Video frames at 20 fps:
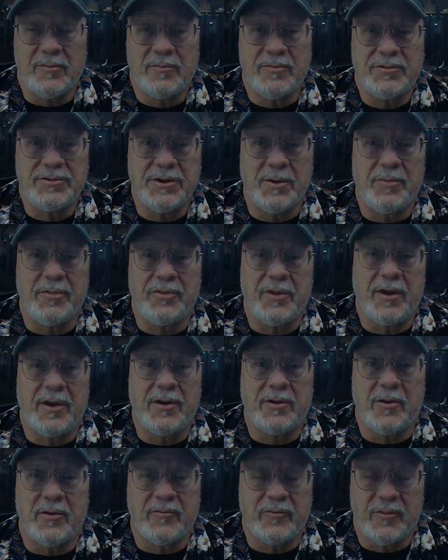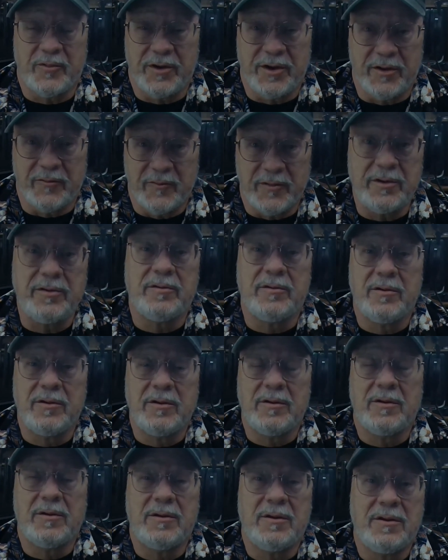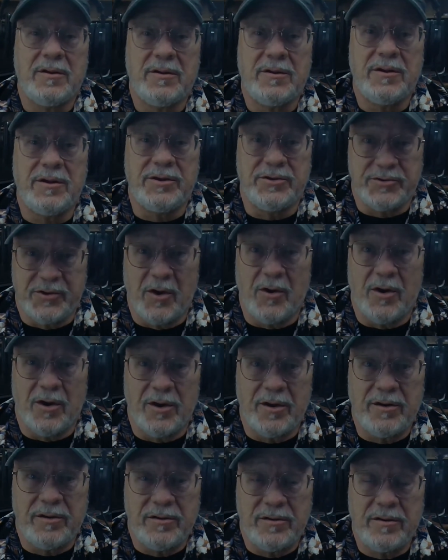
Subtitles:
sympathetic or forgiving. He's gone.